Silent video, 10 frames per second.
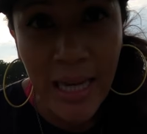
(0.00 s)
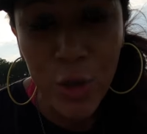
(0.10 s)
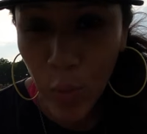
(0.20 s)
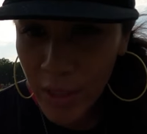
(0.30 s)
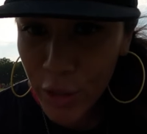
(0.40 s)

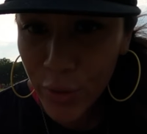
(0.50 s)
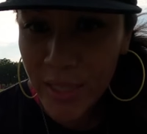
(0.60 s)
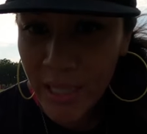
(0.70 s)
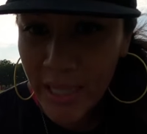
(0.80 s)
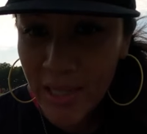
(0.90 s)
dash one
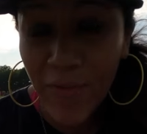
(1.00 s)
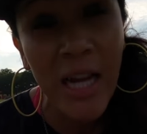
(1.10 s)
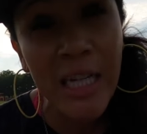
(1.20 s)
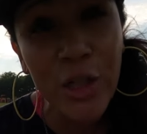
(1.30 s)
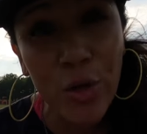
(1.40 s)
twenty-six,
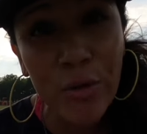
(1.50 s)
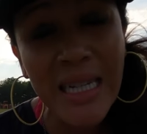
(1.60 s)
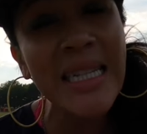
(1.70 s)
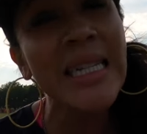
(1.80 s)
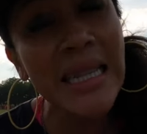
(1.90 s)
flying
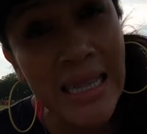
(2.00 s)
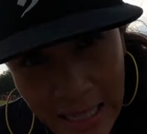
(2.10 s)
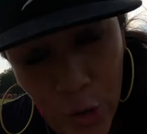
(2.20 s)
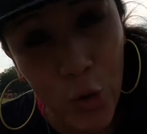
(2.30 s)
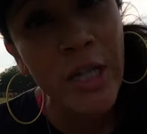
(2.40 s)
drones is
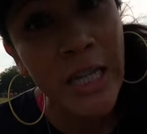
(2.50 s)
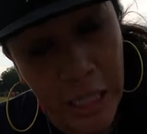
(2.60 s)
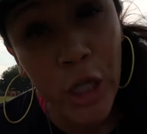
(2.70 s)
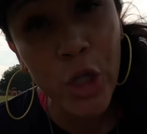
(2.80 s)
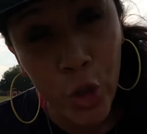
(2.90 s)
illegal
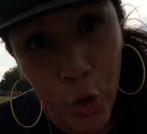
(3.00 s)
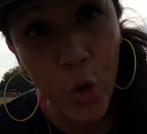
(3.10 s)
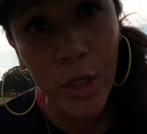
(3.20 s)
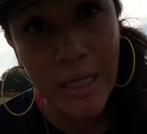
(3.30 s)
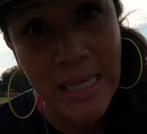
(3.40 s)
in New
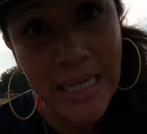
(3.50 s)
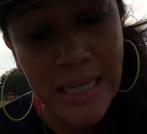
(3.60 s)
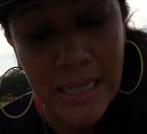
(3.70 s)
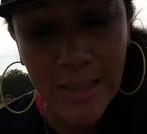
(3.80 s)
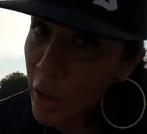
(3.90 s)
York City.
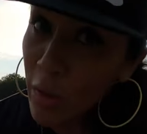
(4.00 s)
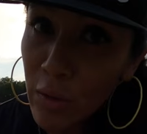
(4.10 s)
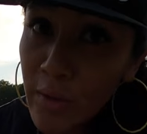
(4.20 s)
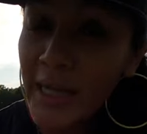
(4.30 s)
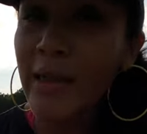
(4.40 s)

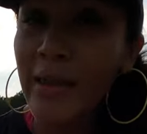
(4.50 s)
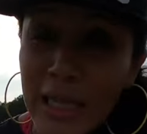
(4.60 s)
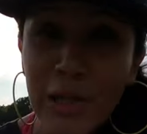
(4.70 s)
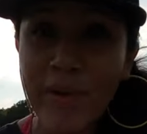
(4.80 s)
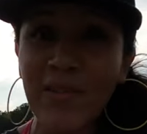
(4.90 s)
So in
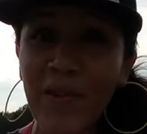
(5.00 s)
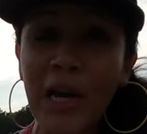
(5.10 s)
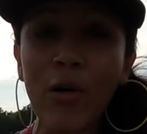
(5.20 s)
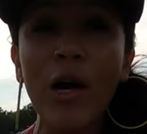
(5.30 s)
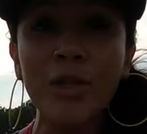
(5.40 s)
this week's
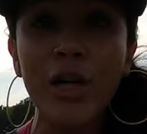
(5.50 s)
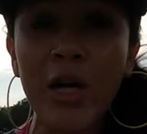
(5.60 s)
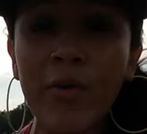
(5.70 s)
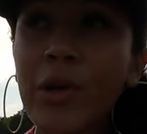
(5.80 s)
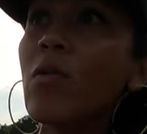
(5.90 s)
video, I'm
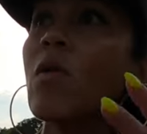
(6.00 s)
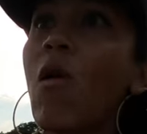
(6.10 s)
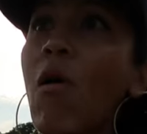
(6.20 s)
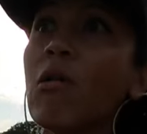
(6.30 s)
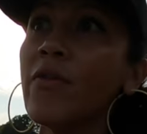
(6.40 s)
sharing with you
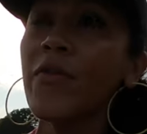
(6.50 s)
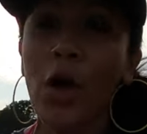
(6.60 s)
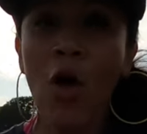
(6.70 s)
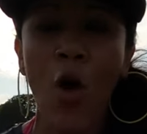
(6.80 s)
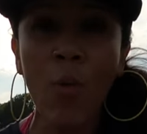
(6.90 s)
all of
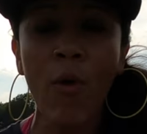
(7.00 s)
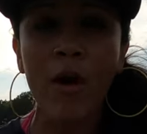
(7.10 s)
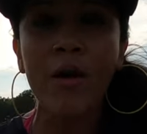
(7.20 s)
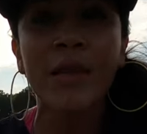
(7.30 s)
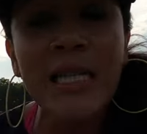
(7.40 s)
the
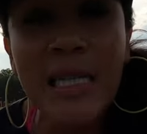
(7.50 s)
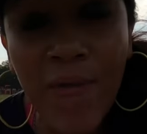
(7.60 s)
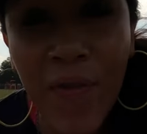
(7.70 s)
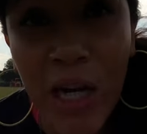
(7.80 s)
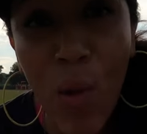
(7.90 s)
homework. This is
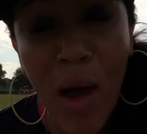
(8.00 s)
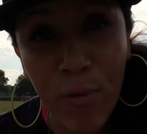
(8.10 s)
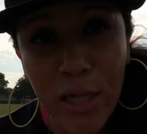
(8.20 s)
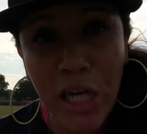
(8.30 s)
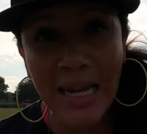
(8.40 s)
the video I
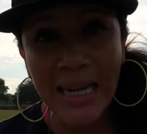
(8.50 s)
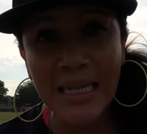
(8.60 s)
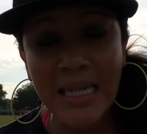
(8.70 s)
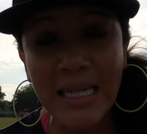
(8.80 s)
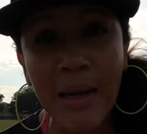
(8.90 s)
wish I
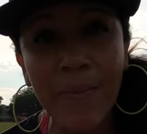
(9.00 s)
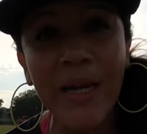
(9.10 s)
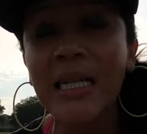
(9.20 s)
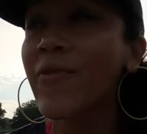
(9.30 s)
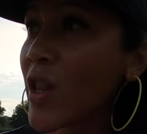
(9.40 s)
got to see,
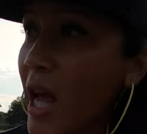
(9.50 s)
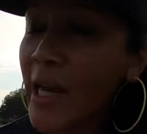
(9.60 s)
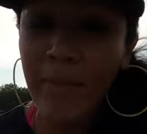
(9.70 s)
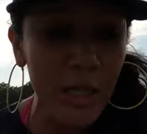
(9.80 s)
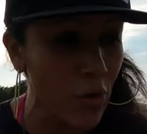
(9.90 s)
because
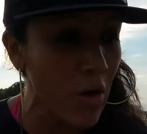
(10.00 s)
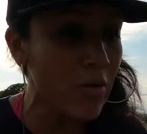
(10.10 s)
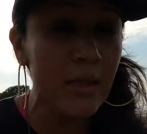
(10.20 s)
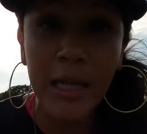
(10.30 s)
flying my drone